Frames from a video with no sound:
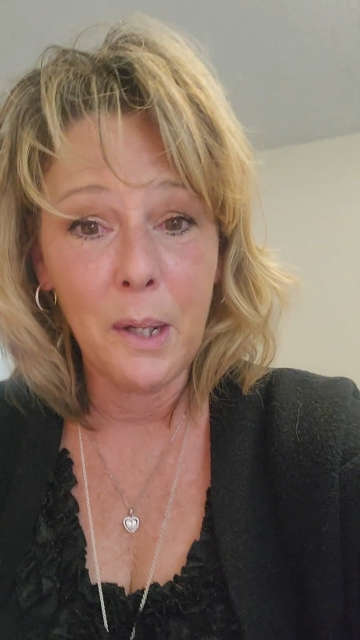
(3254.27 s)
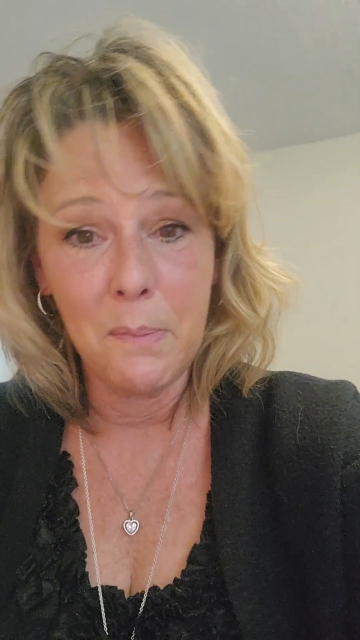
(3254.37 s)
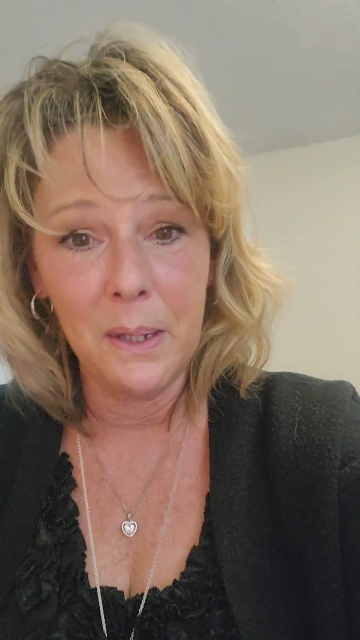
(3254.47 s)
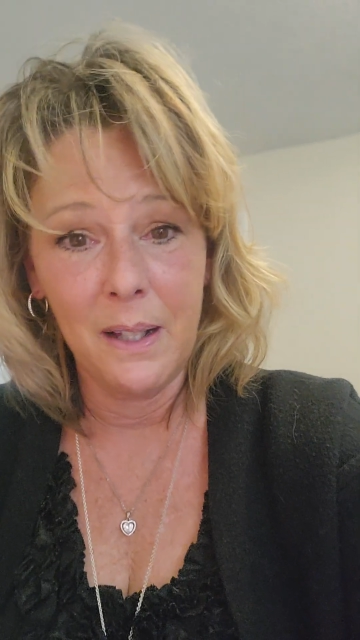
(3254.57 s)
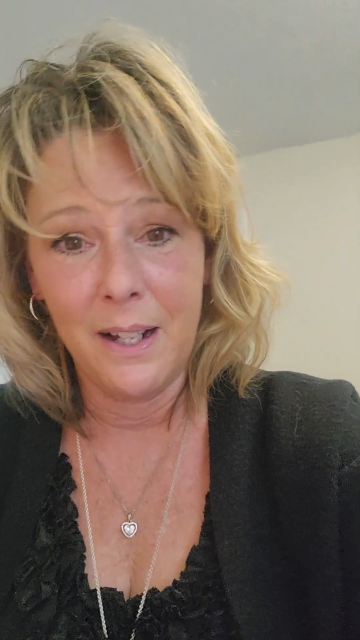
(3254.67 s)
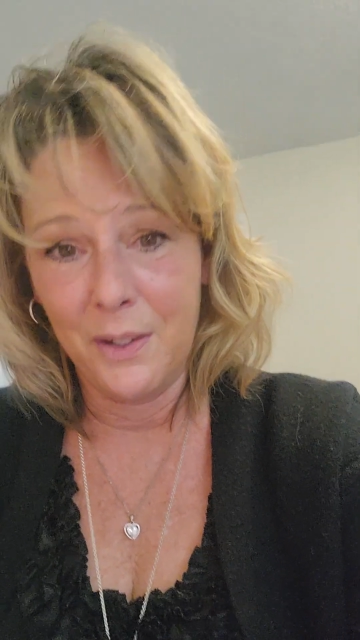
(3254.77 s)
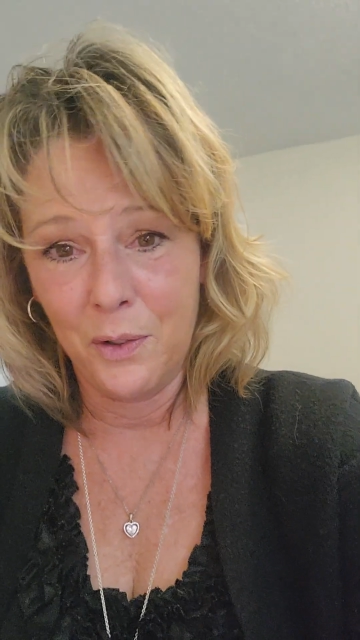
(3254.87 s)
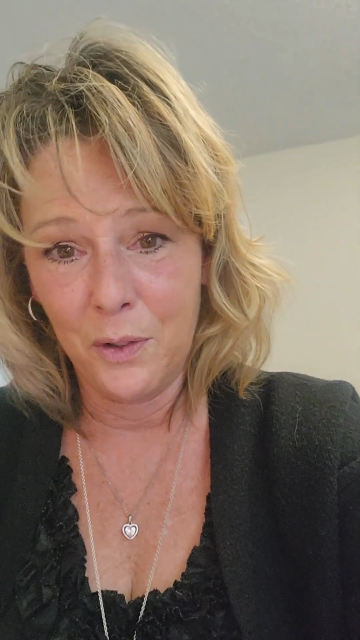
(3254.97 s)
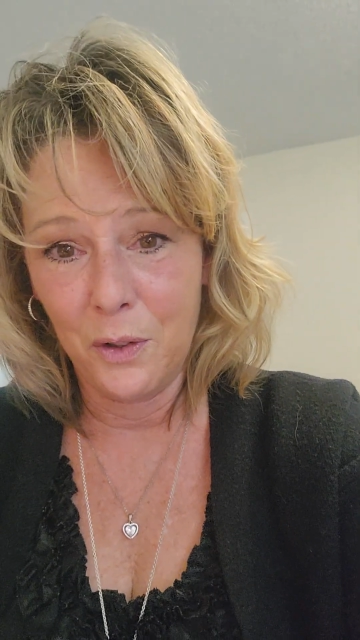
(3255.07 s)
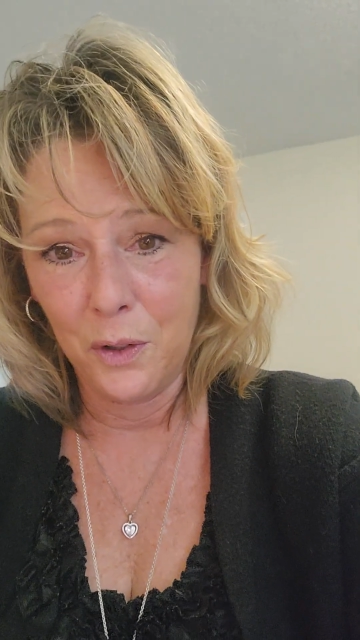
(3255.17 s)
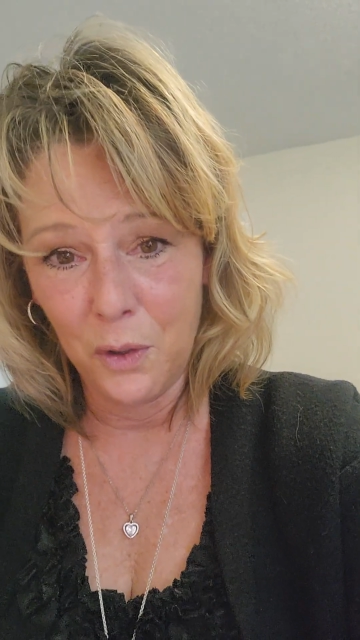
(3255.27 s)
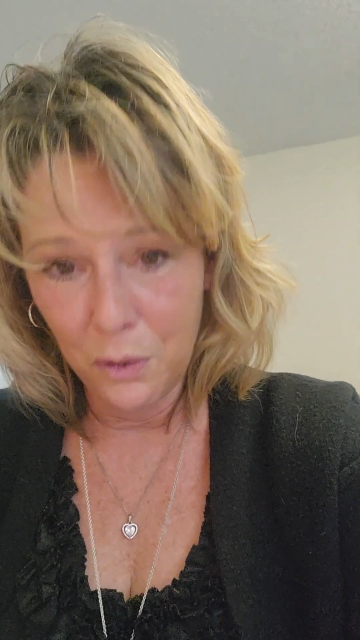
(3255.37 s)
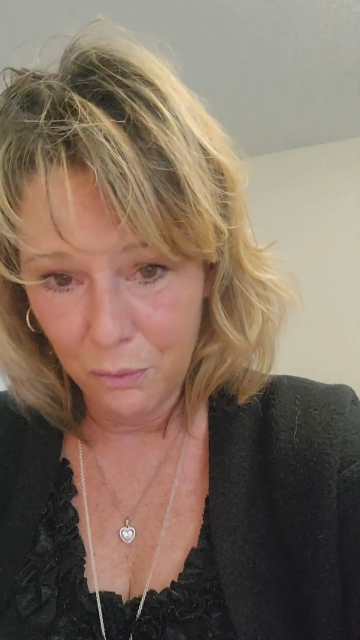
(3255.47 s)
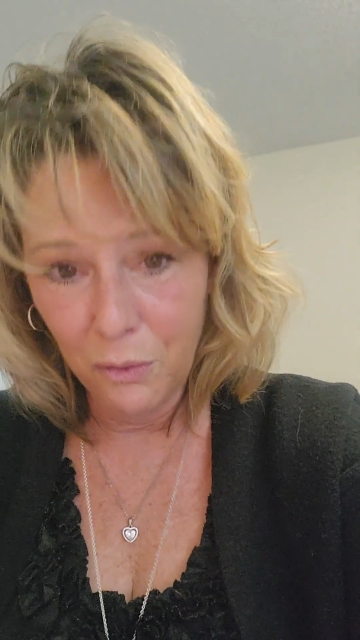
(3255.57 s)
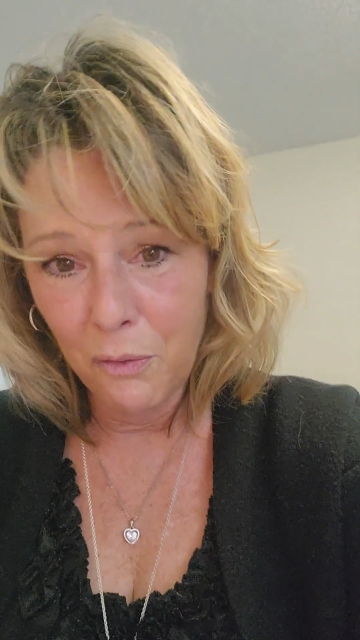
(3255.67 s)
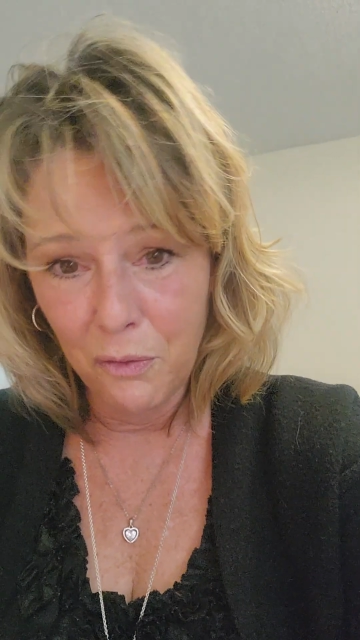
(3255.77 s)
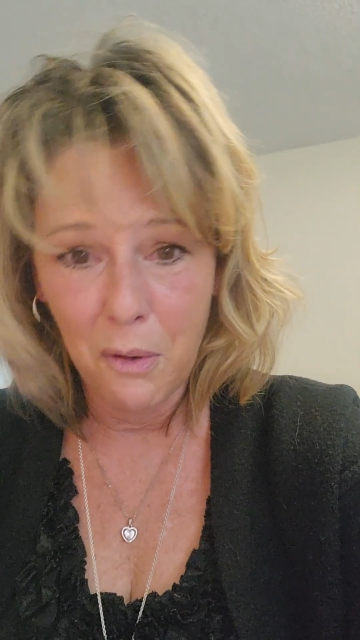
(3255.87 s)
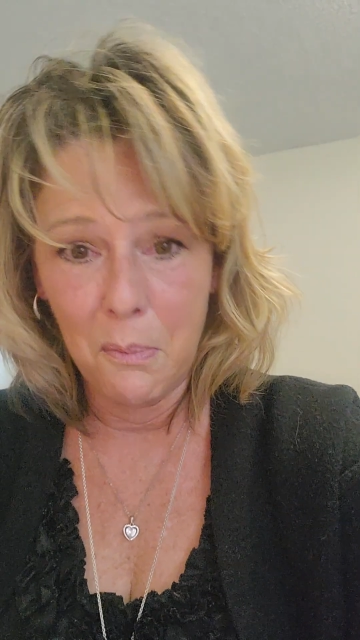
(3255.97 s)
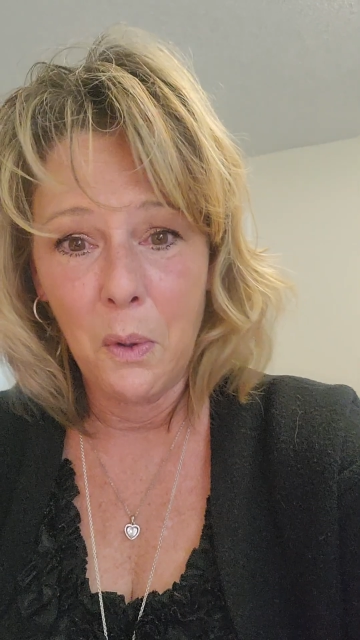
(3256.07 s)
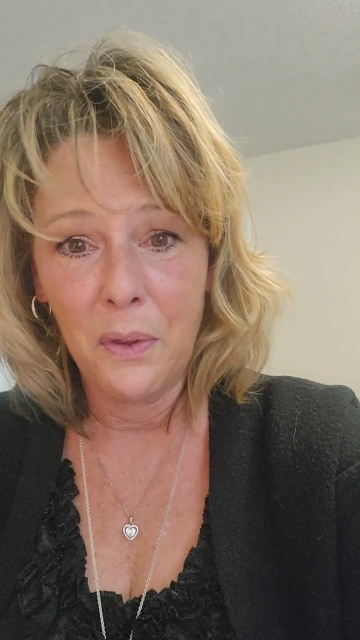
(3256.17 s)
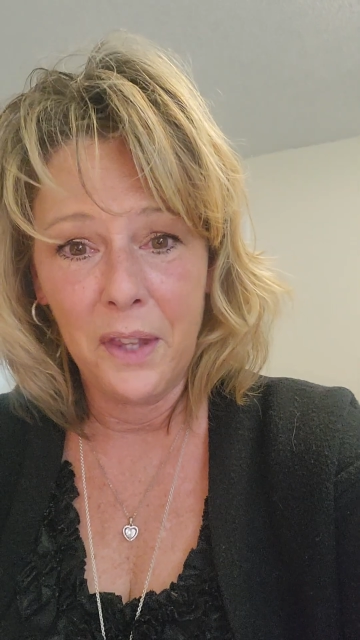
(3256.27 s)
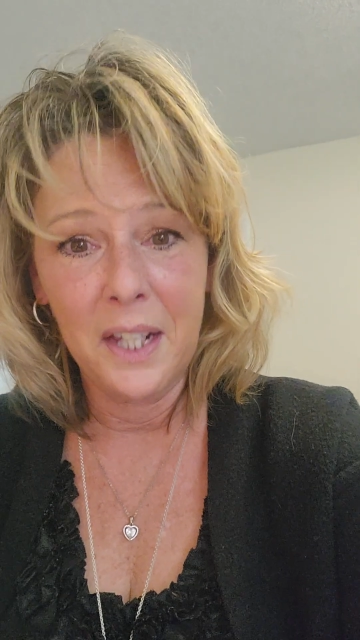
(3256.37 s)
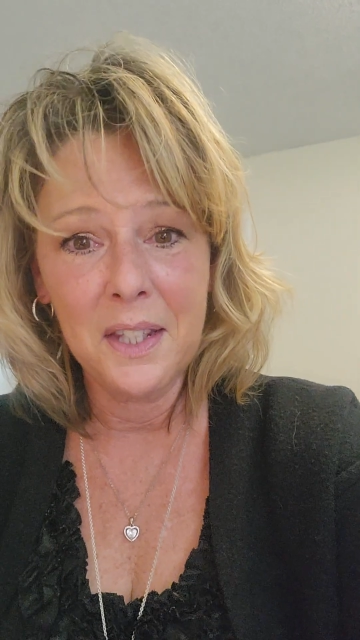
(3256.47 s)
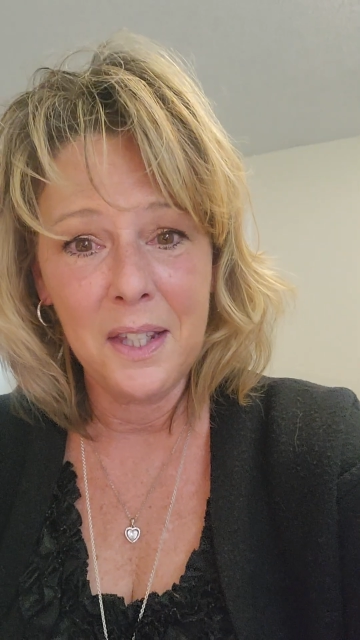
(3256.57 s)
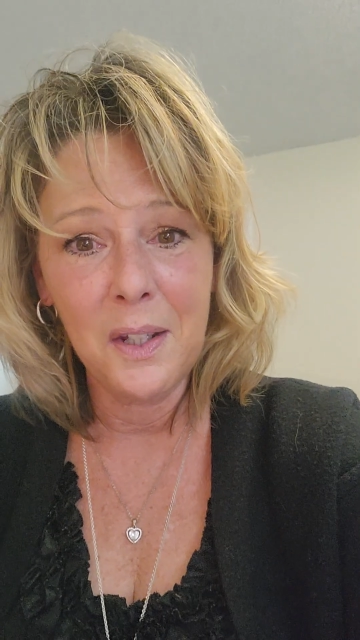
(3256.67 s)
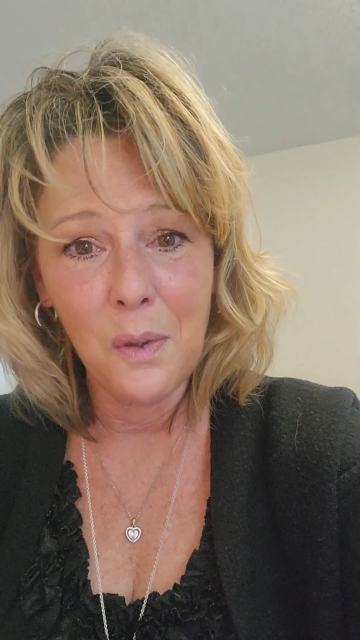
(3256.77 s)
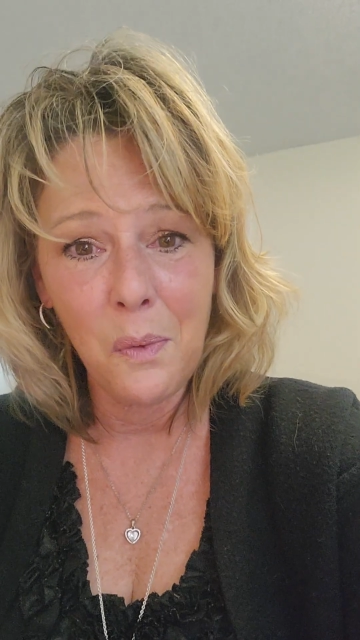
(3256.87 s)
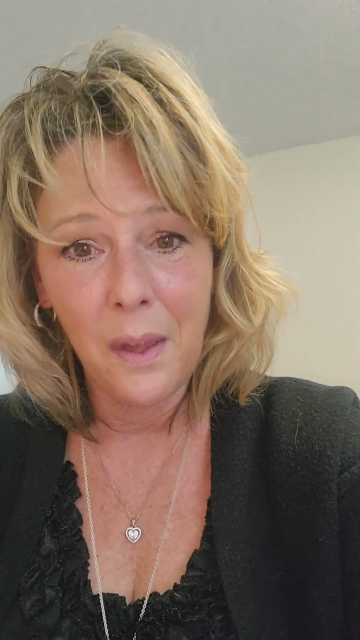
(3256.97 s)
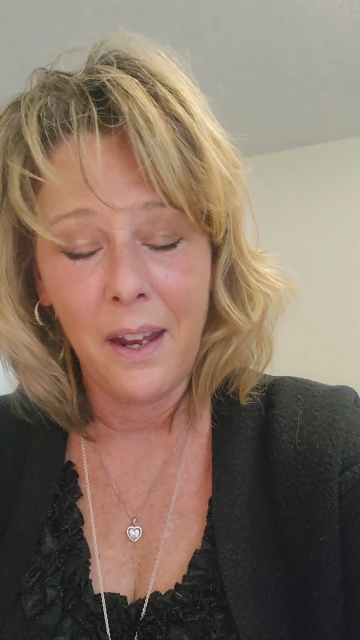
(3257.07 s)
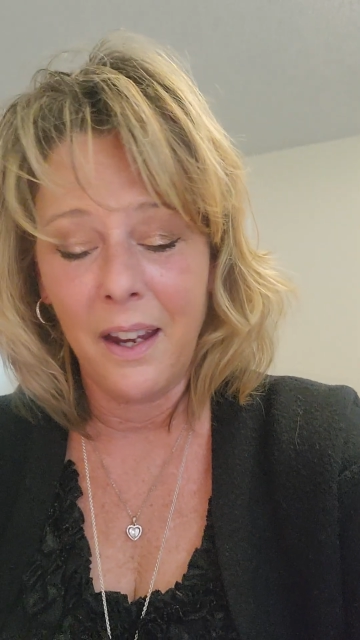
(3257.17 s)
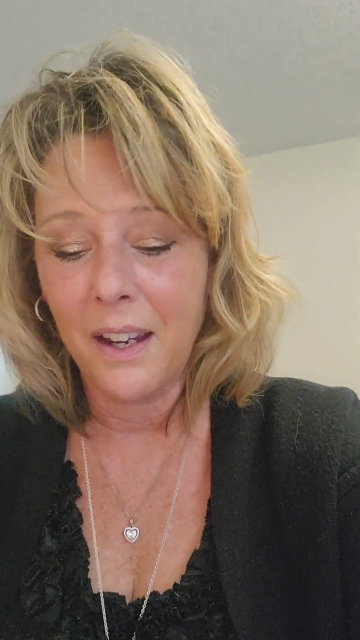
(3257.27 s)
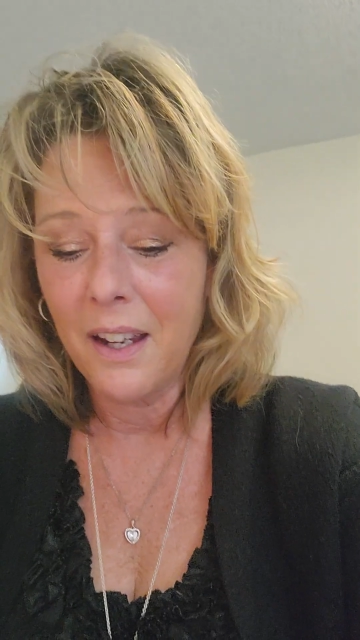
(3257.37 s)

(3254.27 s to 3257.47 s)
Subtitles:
nebulizers are useful for more things than you think.